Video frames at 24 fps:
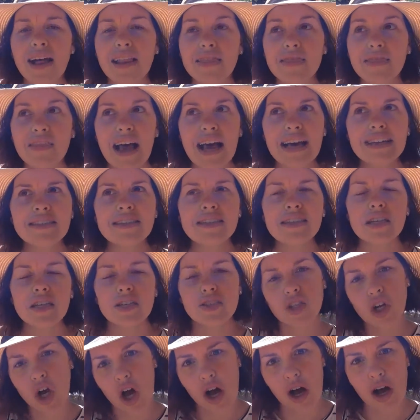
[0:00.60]
let's
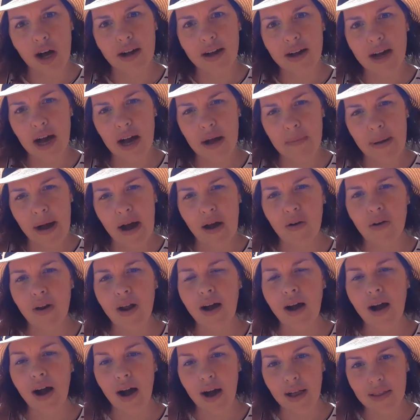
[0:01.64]
talk about
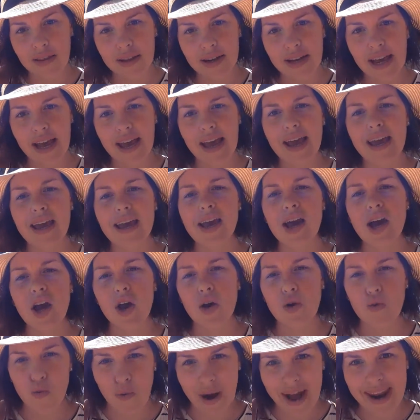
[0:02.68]
holiday
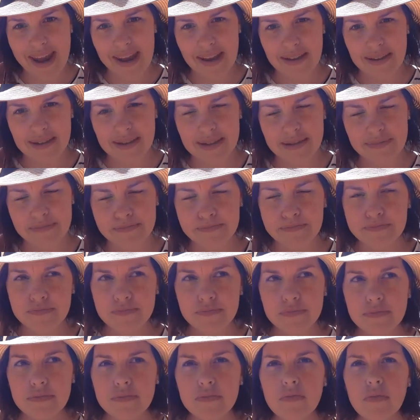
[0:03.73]
weddings.
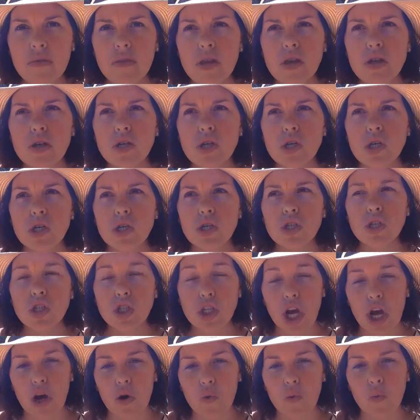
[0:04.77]

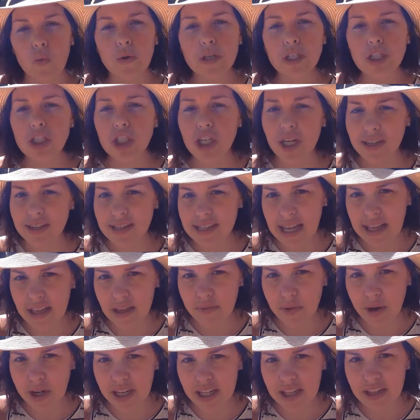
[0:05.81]
So, we just
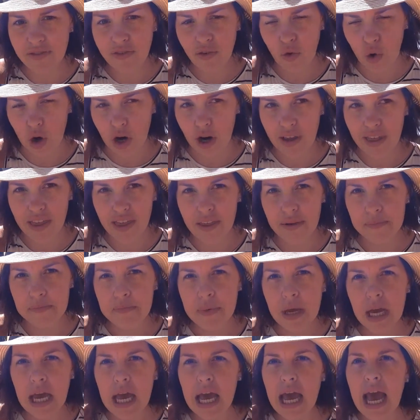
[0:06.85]
celebrated the 4th,
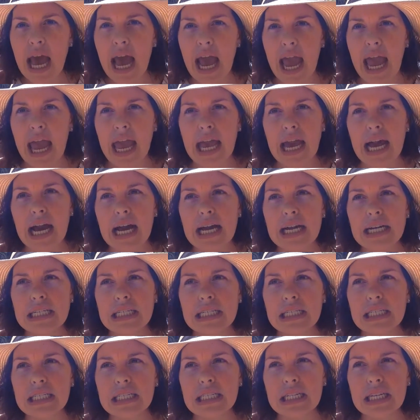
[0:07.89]

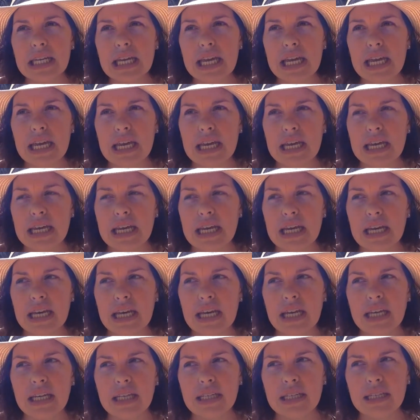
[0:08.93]
and
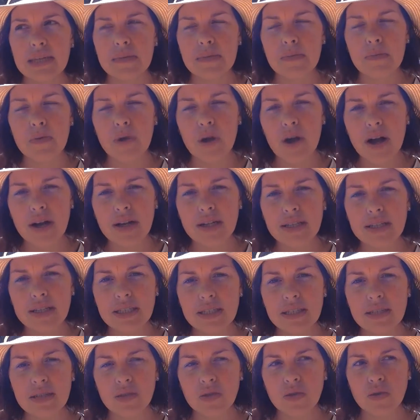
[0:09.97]
it brought
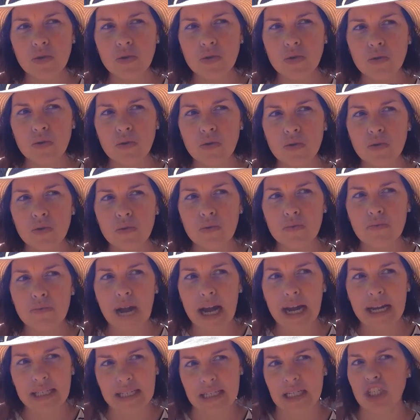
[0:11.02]
to
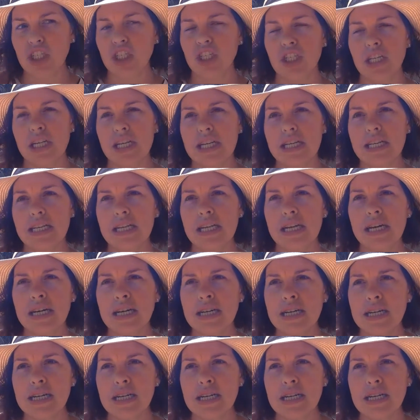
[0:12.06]
my attention